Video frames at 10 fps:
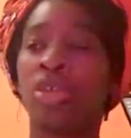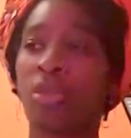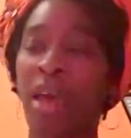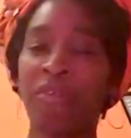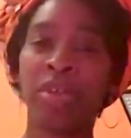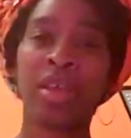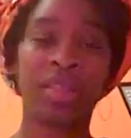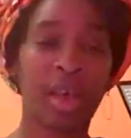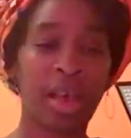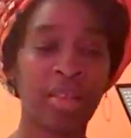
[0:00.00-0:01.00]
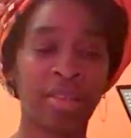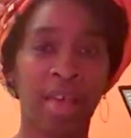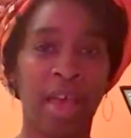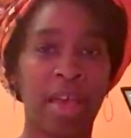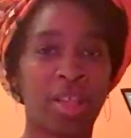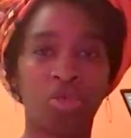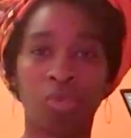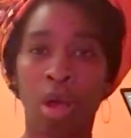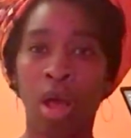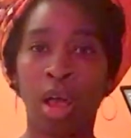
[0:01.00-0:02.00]
So after he does that, and it's
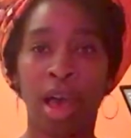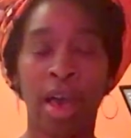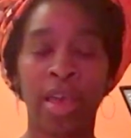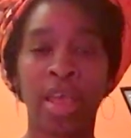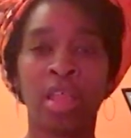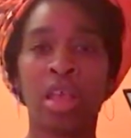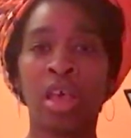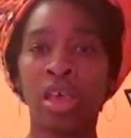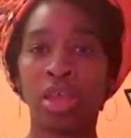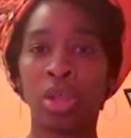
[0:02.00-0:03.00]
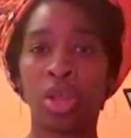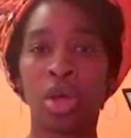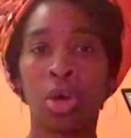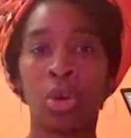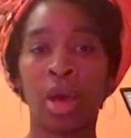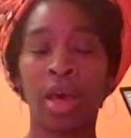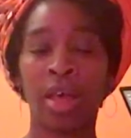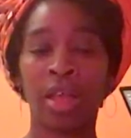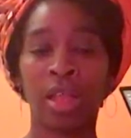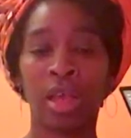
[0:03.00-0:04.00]
raw cotton,
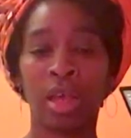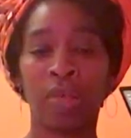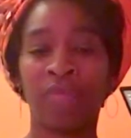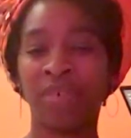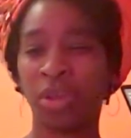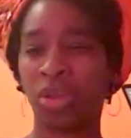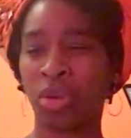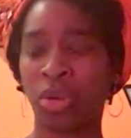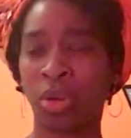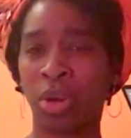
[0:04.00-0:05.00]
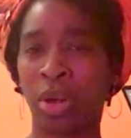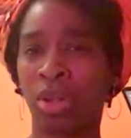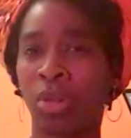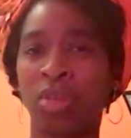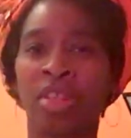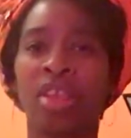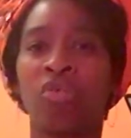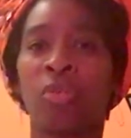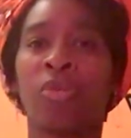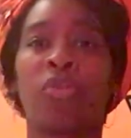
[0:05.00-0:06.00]
unfiltered or no
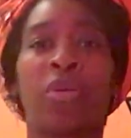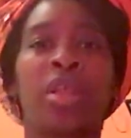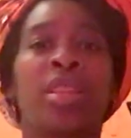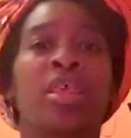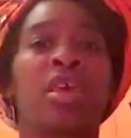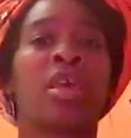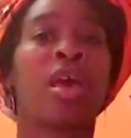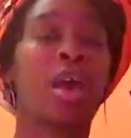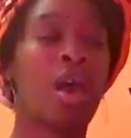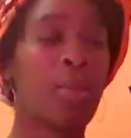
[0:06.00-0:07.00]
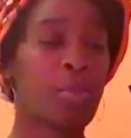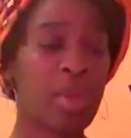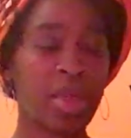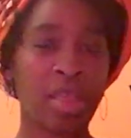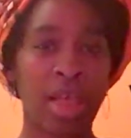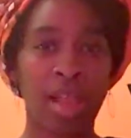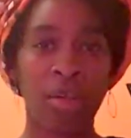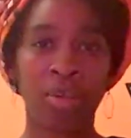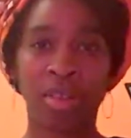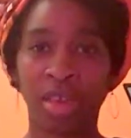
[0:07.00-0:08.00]
seeds removed or anything, being that
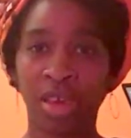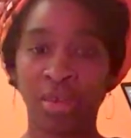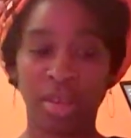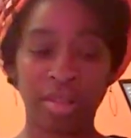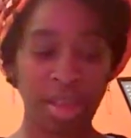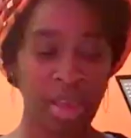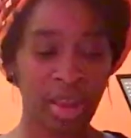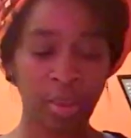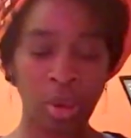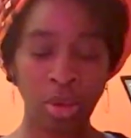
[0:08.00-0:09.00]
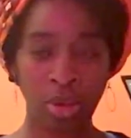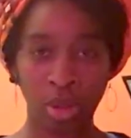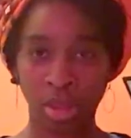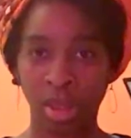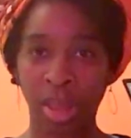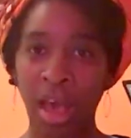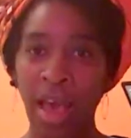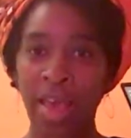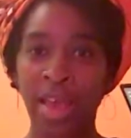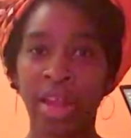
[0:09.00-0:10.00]
I was a curious kid, I'm holding on to the
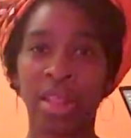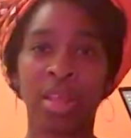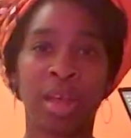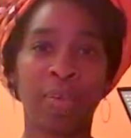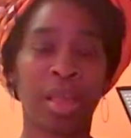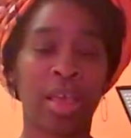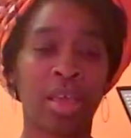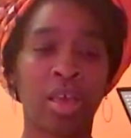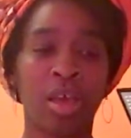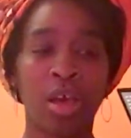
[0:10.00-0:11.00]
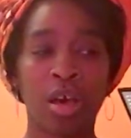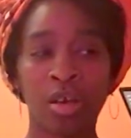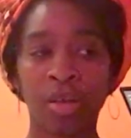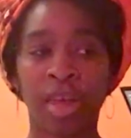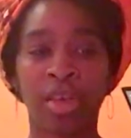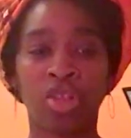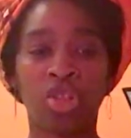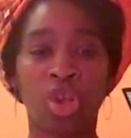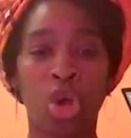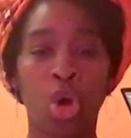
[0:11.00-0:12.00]
cotton, and then I'm like, okay,
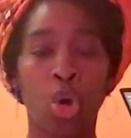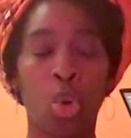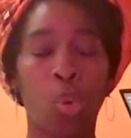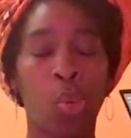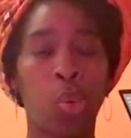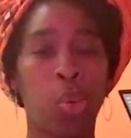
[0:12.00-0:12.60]
so